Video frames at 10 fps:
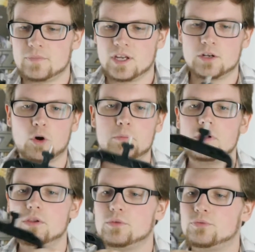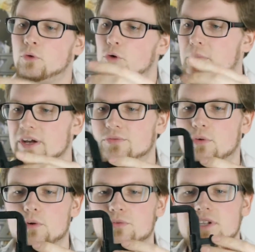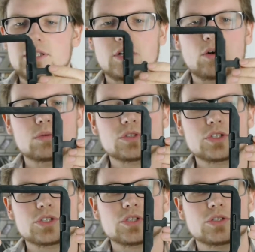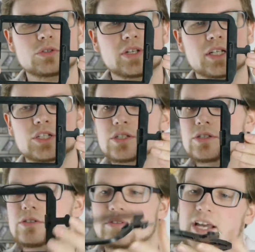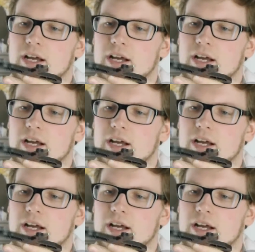Normal 4x4 filter holders, you can just,